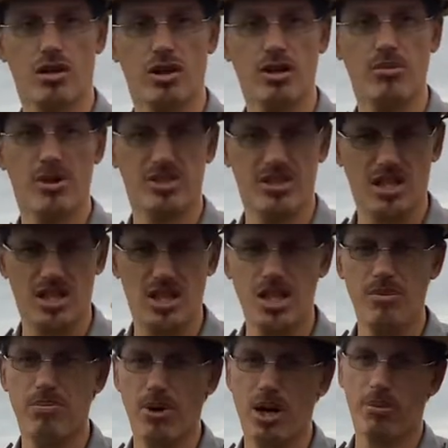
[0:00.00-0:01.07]
He wants to keep
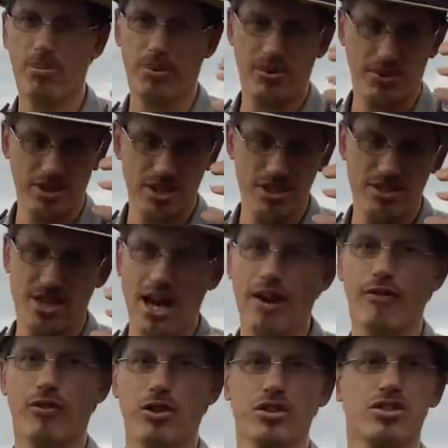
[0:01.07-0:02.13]
up these
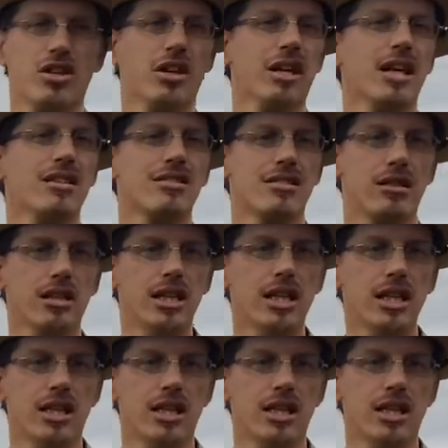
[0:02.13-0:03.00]
efforts against Lee,